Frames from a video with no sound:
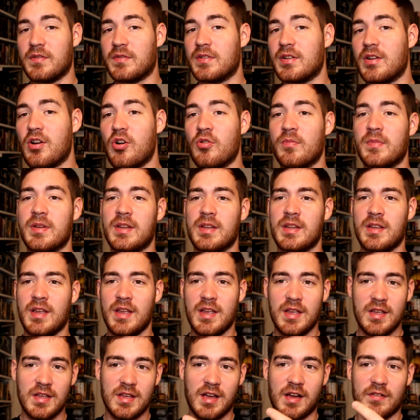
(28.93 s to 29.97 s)
If you know me,
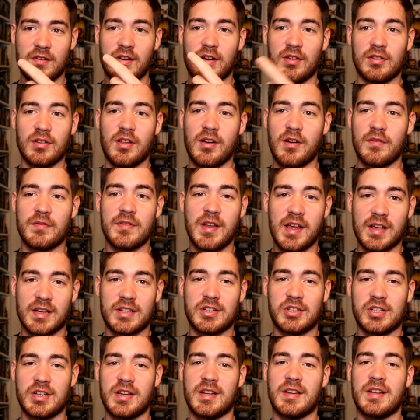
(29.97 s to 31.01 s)
I've got a lot of
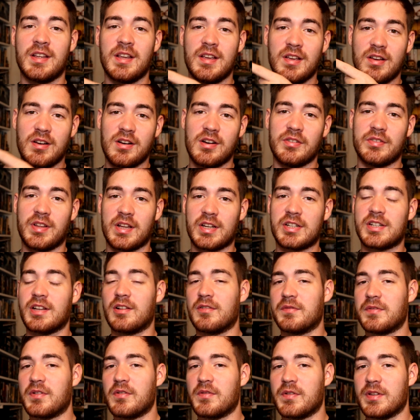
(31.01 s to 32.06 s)
NECA shit on that
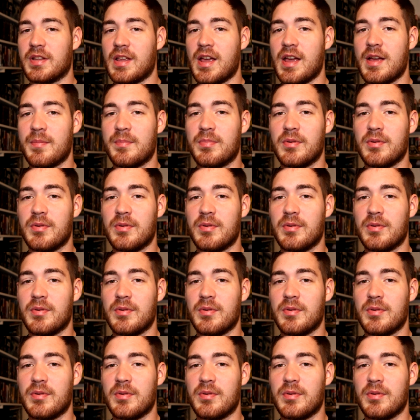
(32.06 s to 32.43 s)
shelf over there.